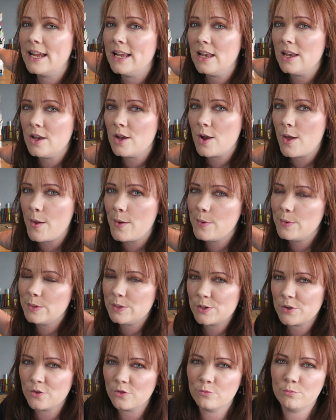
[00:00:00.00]
a
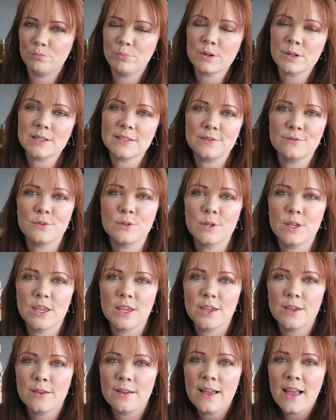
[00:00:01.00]
load of books for
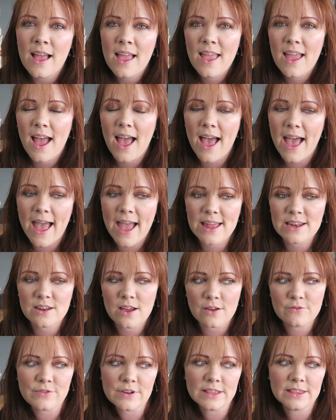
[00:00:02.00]
you,
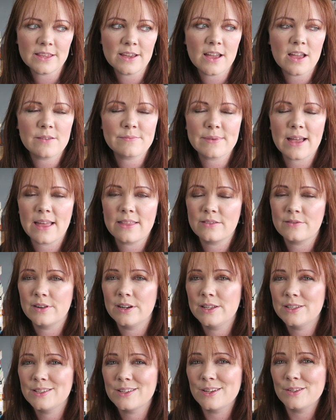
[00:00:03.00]
and I've read them, and there
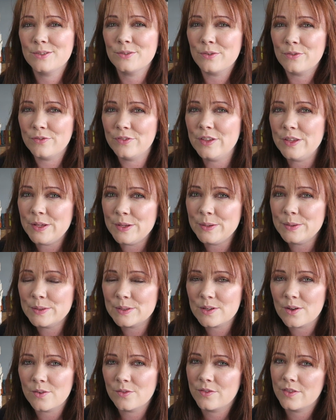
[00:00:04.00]
are loads of
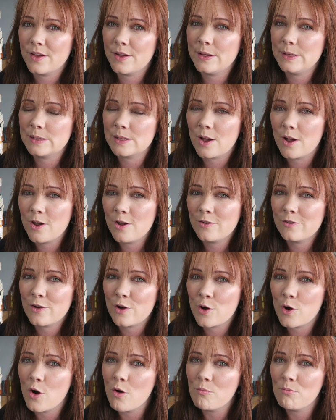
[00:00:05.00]
reviews of those
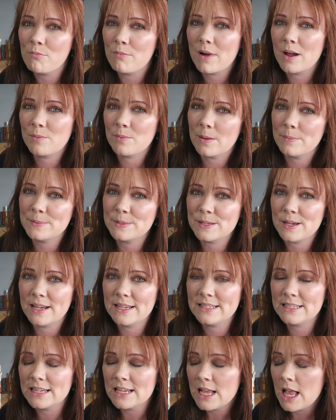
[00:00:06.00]
over on my
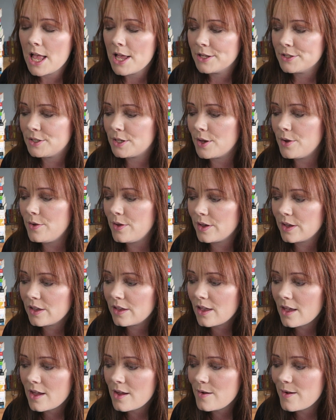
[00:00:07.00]
website. So you
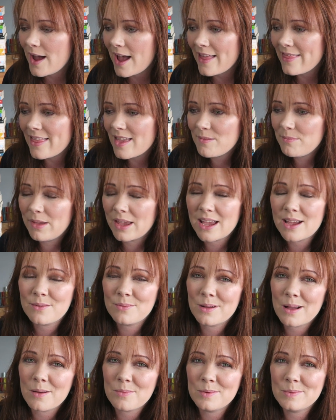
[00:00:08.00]
can go and then pick
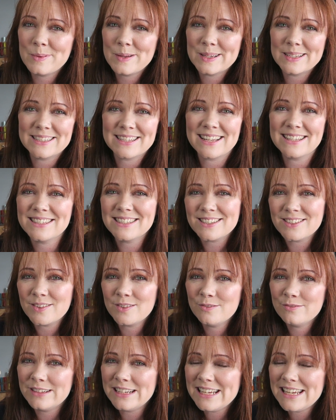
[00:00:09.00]
up a couple of books and
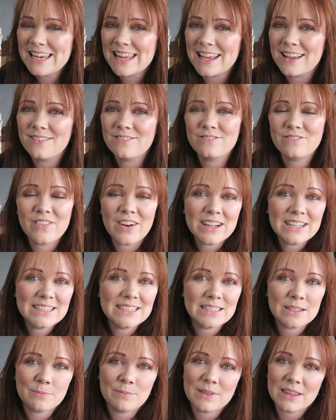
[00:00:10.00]
start reading and
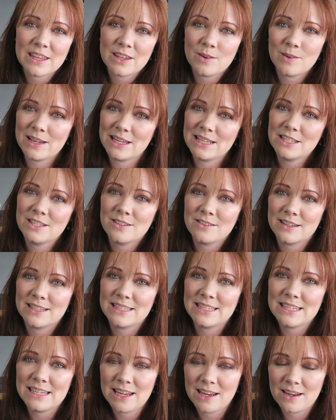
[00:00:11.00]
find something you're
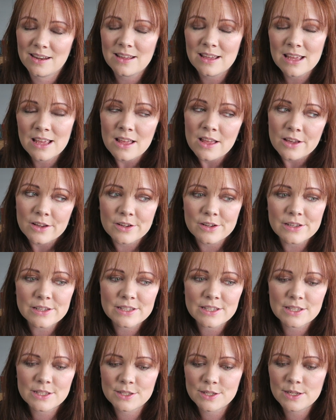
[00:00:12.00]
interested in,
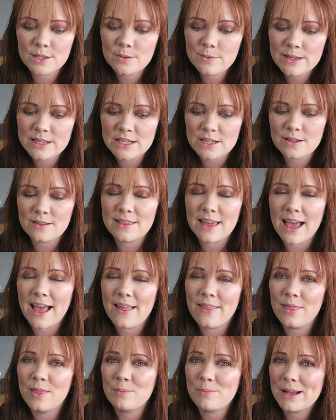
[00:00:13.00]
because the sooner we do
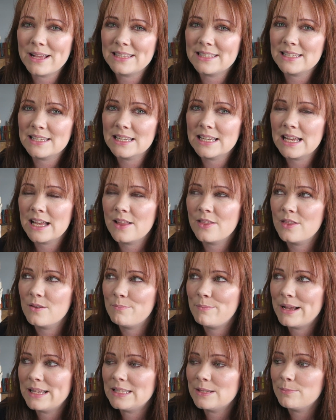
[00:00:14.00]
that, the
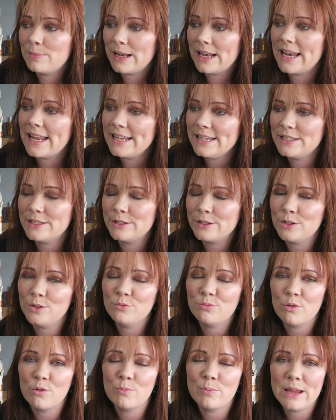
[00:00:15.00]
better place
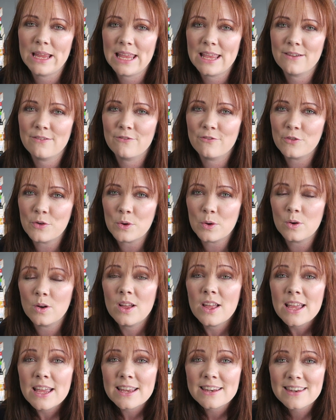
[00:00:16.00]
you will be for
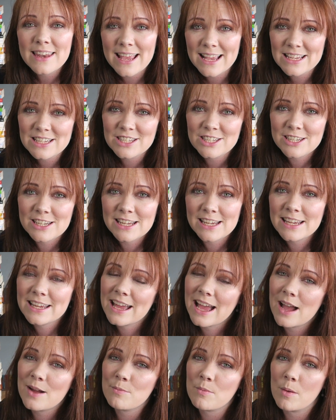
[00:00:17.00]
next
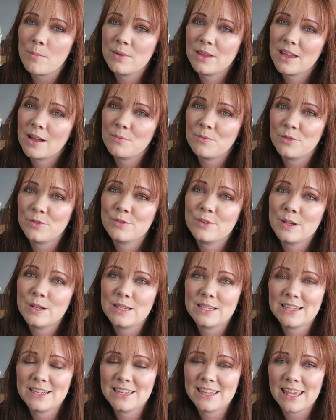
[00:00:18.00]
year and when we come
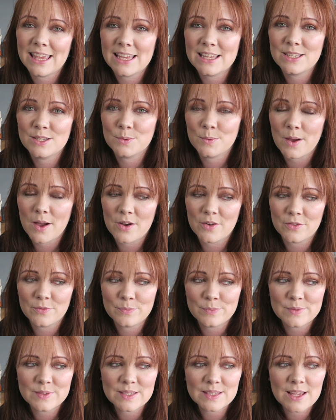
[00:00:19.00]
through to year 12.
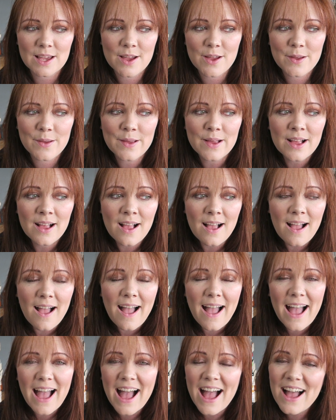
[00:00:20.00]
So
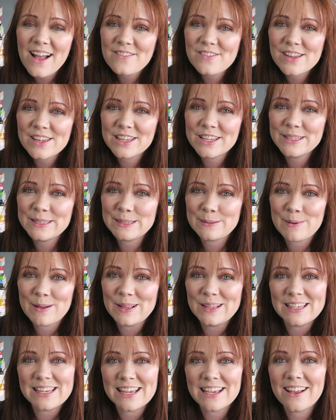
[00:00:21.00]
have a good summer
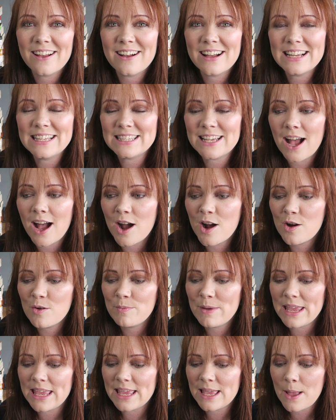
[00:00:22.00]
holiday, guys.
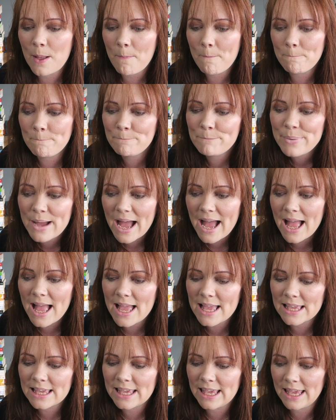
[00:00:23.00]
I'll be
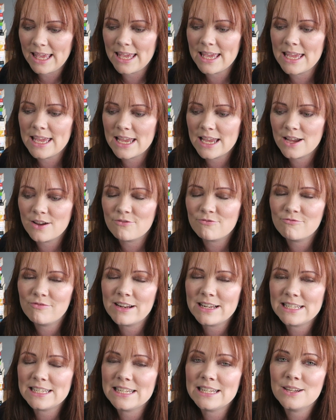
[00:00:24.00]
back here
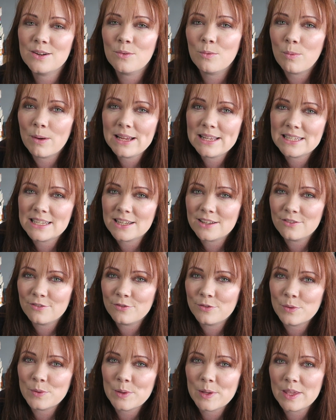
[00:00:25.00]
ready, waiting
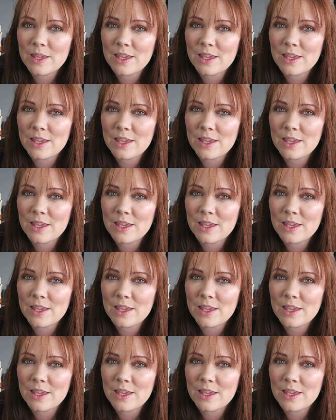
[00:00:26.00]
for